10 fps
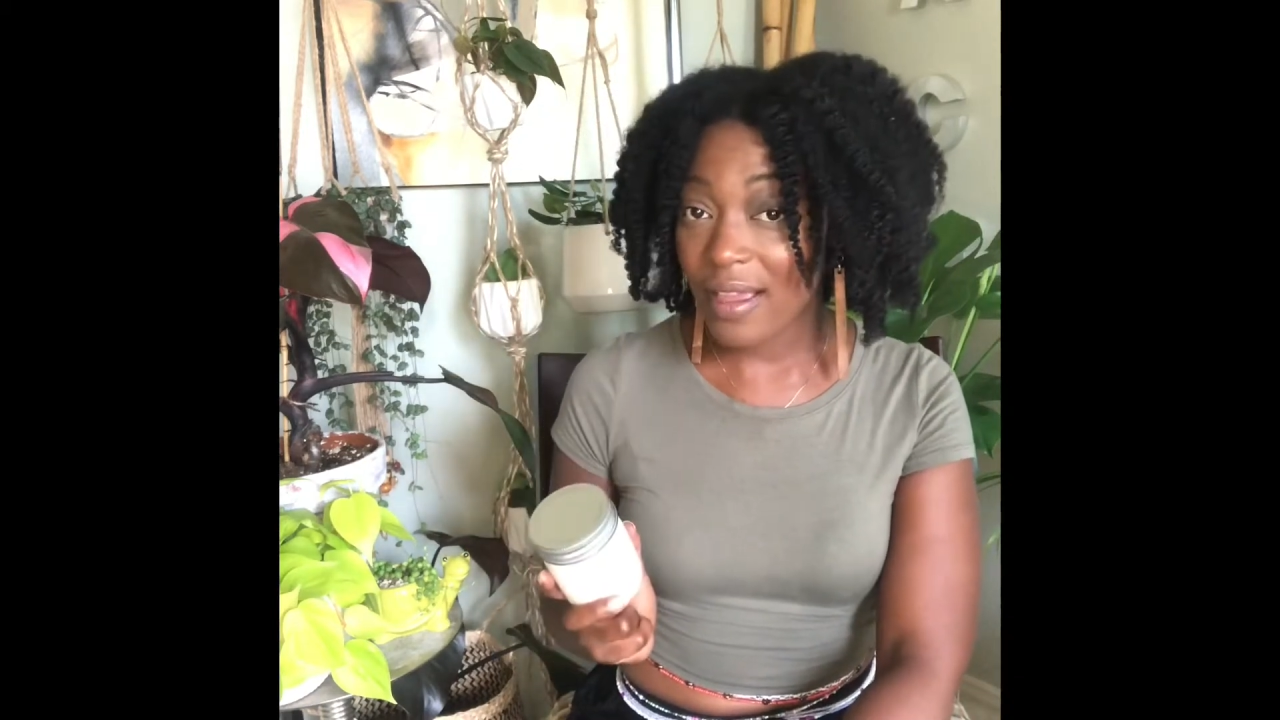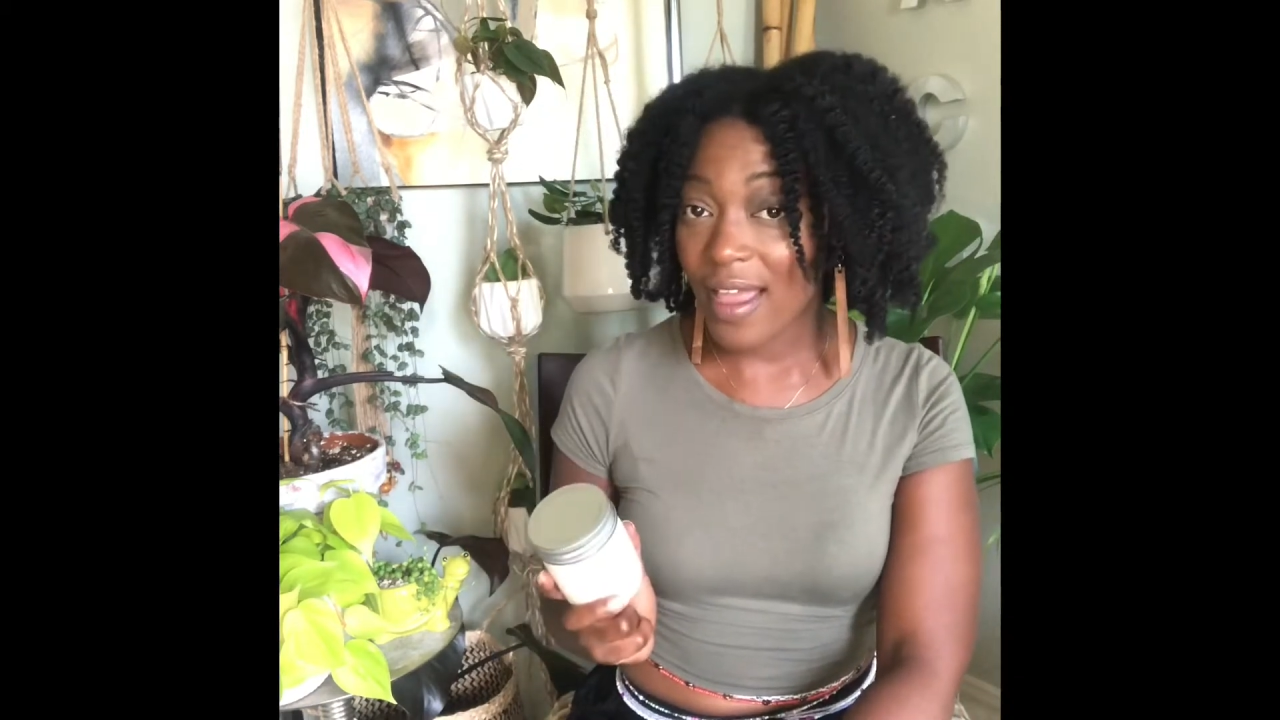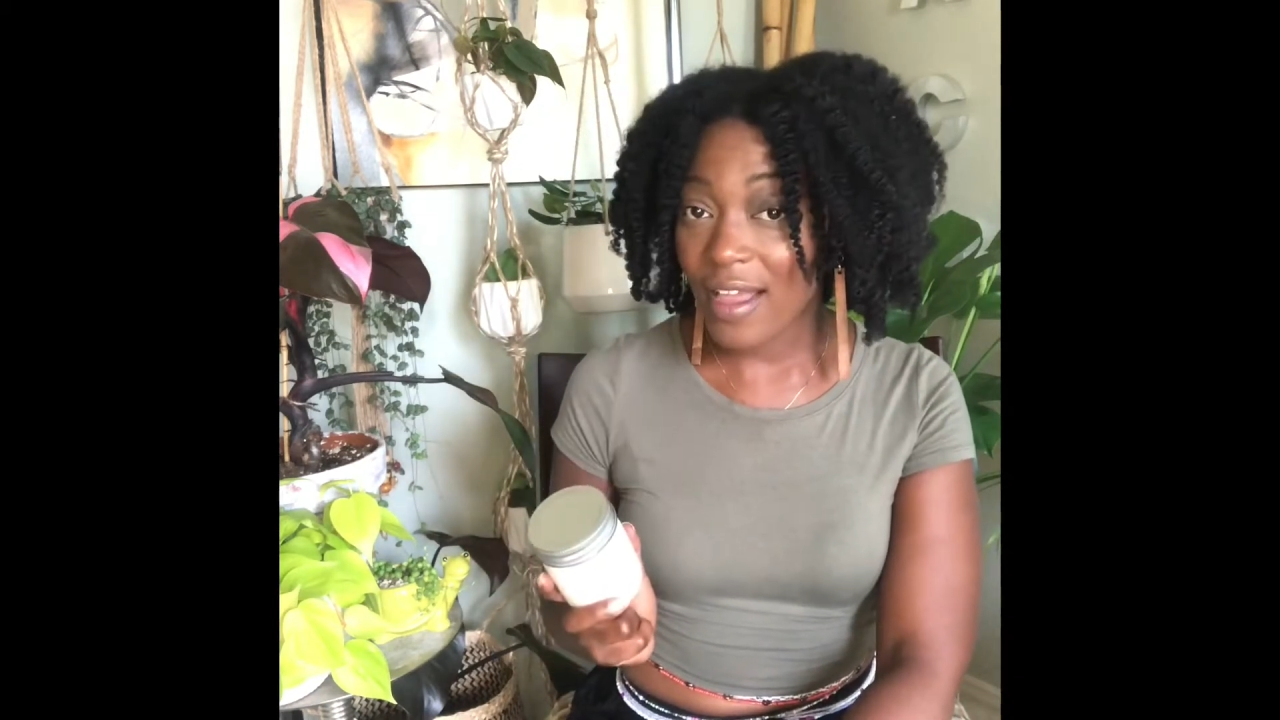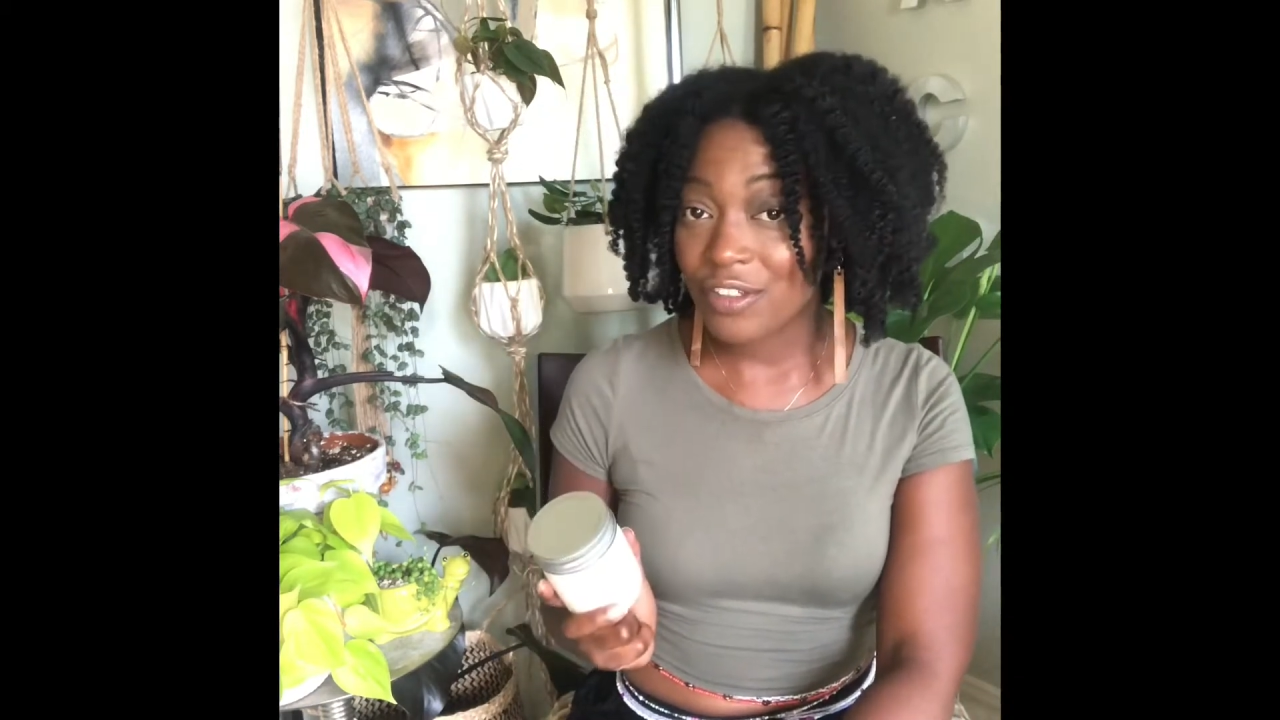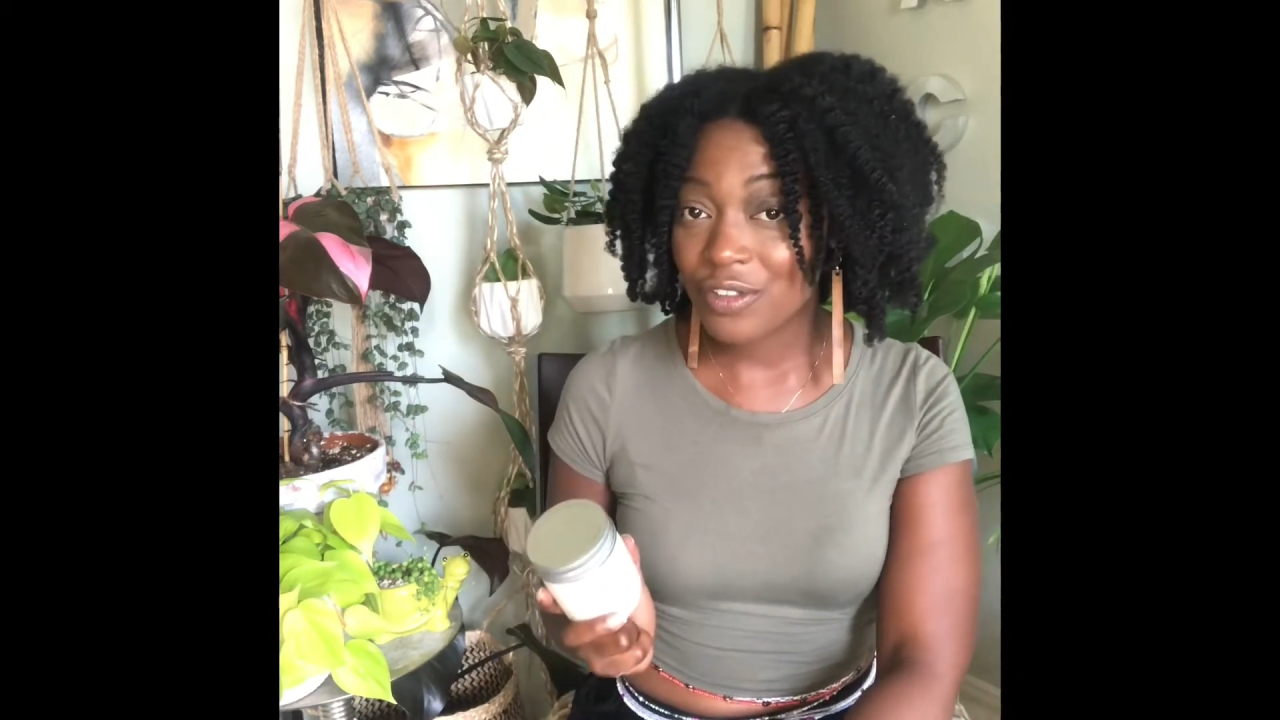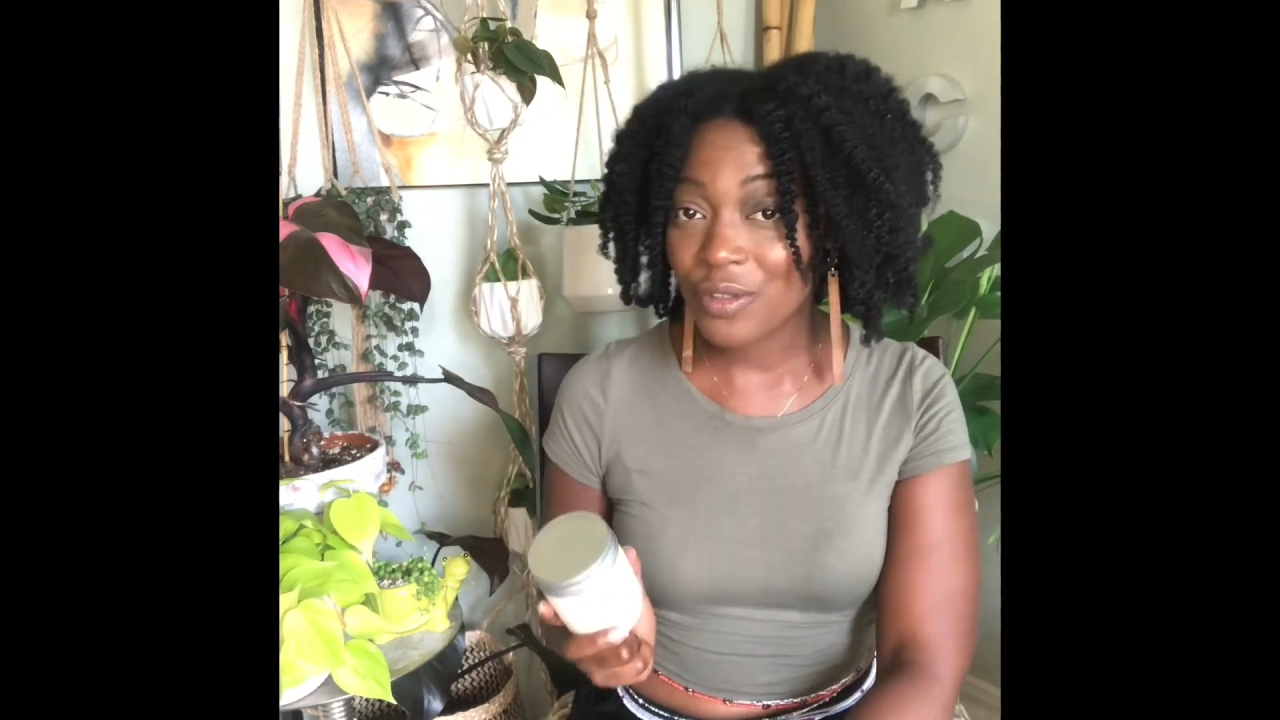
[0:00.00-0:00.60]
castor